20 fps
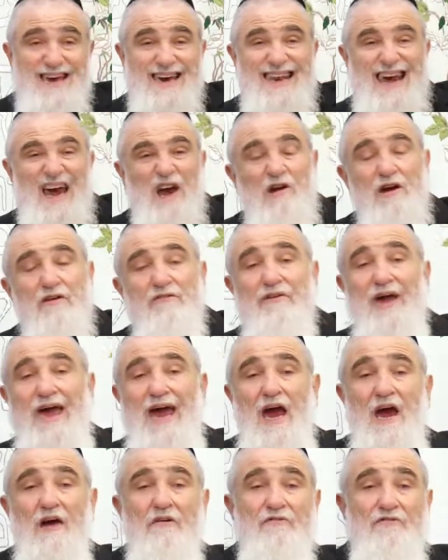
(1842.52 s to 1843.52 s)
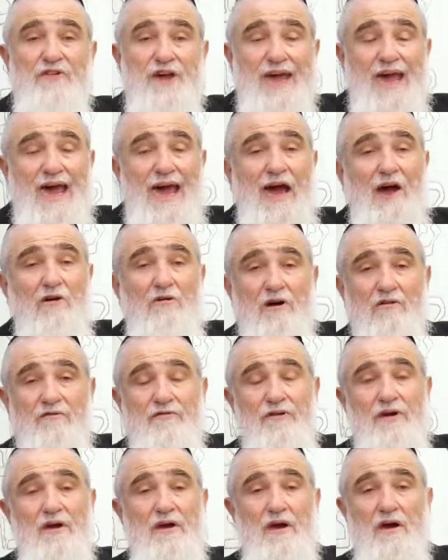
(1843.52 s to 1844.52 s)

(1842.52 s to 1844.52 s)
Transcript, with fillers: it every Erev,